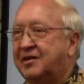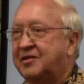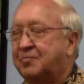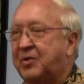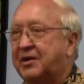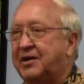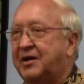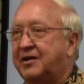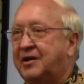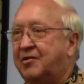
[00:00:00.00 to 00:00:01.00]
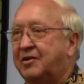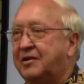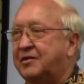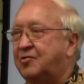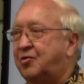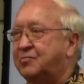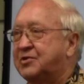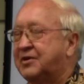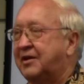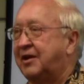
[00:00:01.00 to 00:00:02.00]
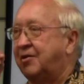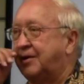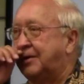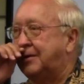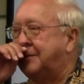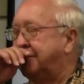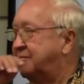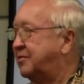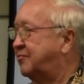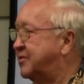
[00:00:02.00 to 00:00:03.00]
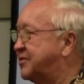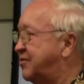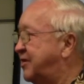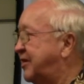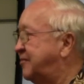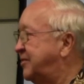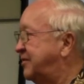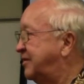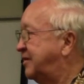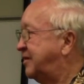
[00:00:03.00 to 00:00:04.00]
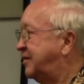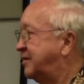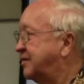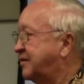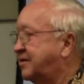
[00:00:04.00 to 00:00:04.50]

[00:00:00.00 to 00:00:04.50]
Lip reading: like the big guy down in the Homestead area, what's their name? Costa.